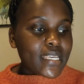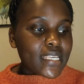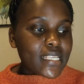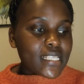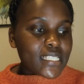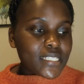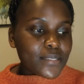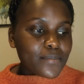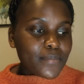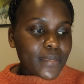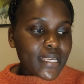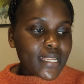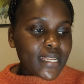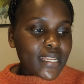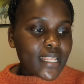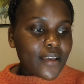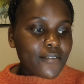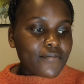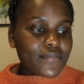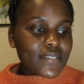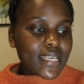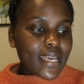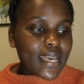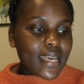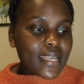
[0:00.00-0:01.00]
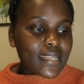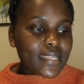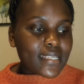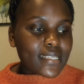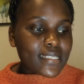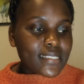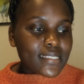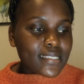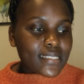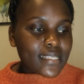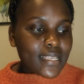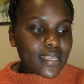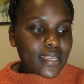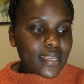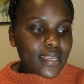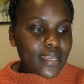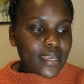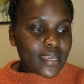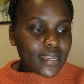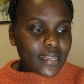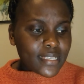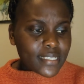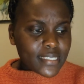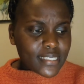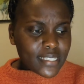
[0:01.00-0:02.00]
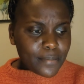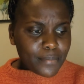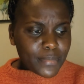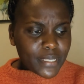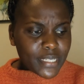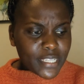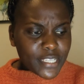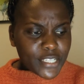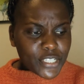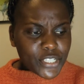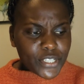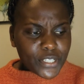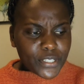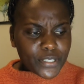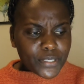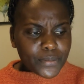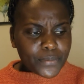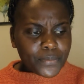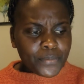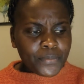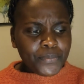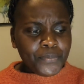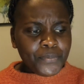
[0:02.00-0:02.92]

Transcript: is made after an examination